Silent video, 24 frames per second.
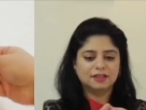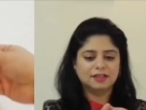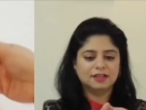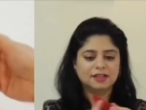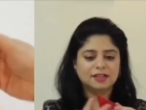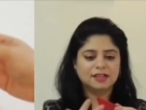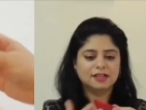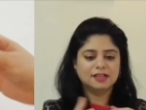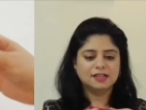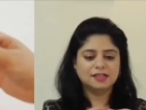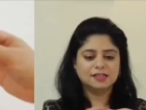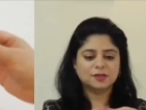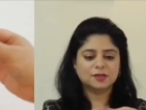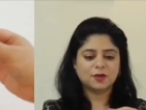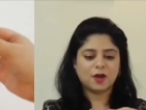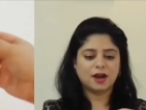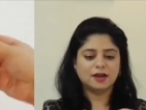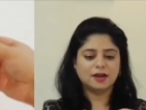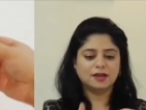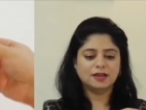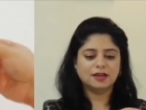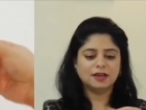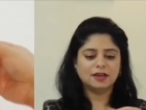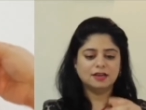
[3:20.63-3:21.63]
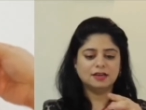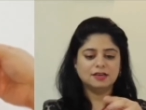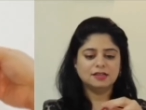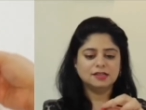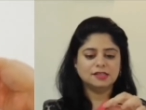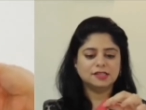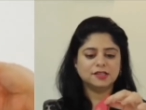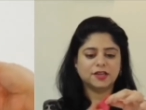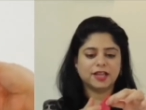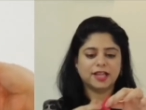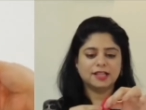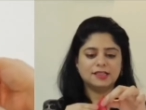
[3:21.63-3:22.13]
So until and unless you
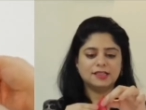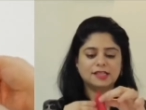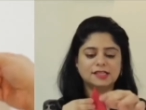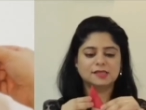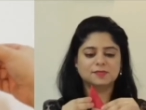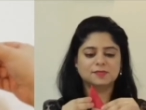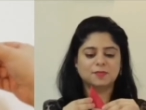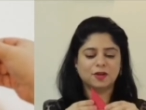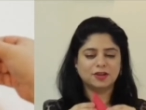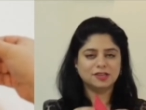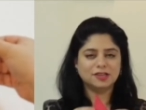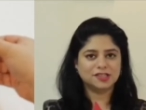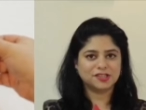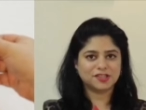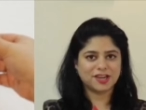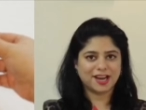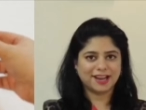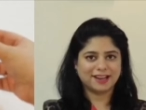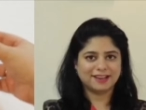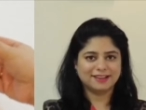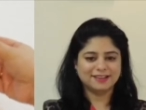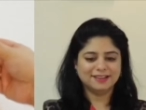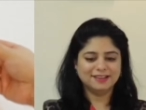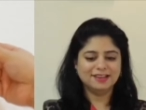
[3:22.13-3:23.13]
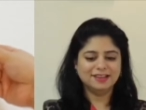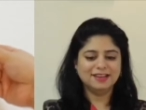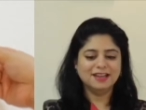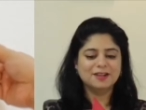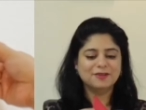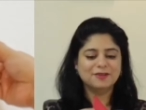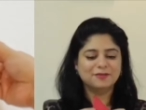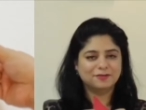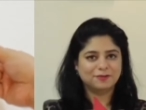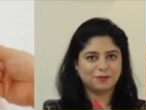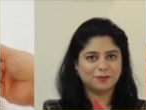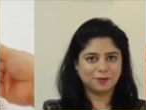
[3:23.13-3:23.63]
get the smaller triangle,
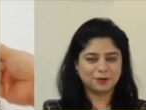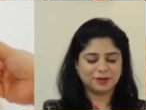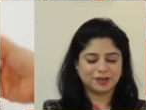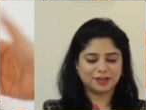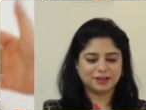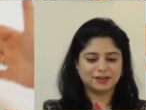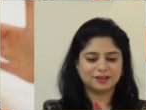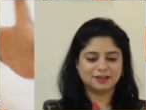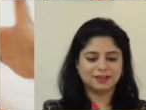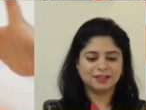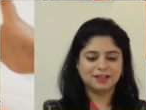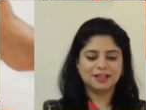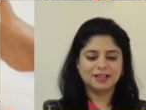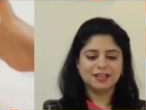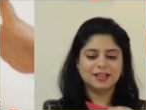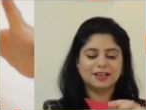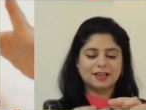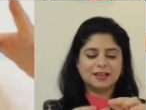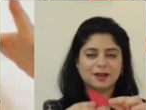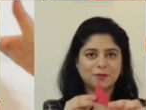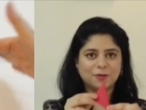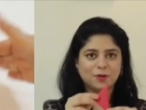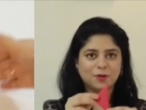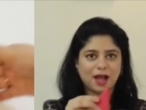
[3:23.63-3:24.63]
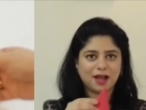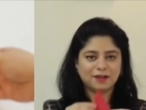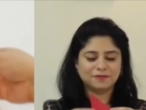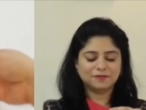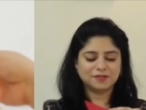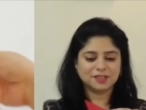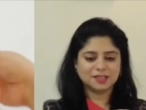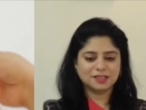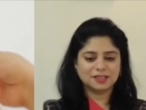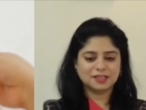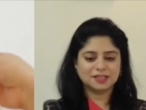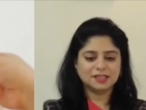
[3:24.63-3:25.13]
fold it. Now after
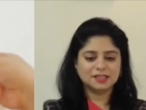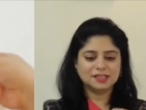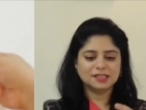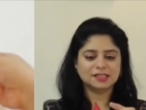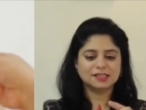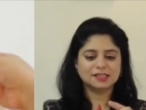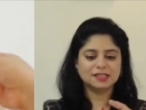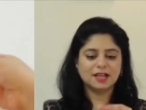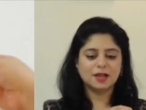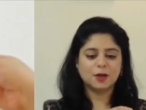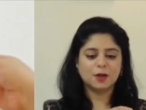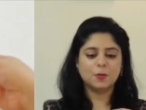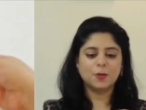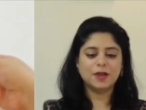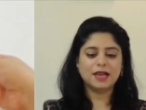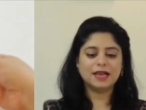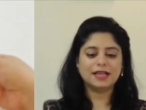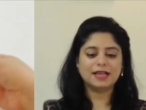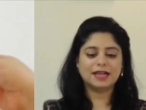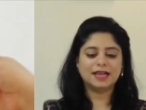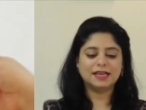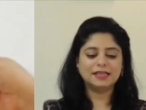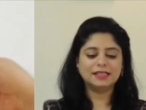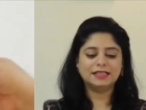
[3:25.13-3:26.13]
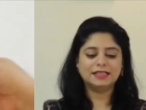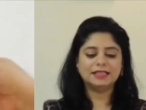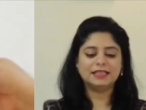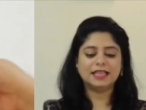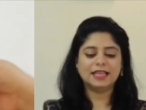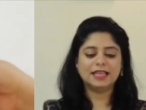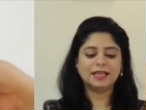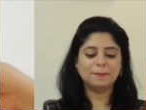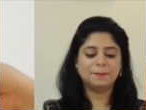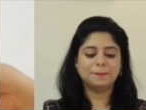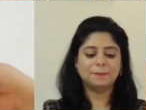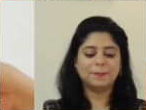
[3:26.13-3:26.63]
this, we'll cut the
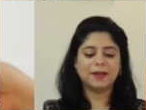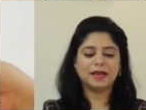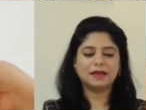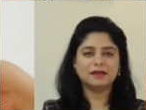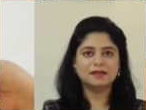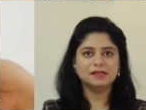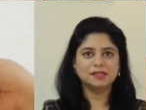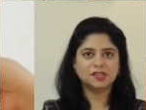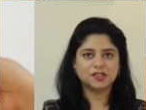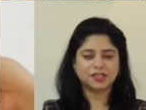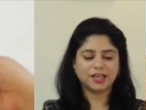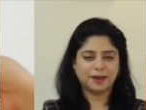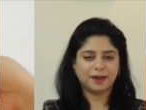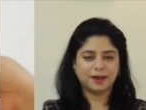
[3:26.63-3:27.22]
petal shape.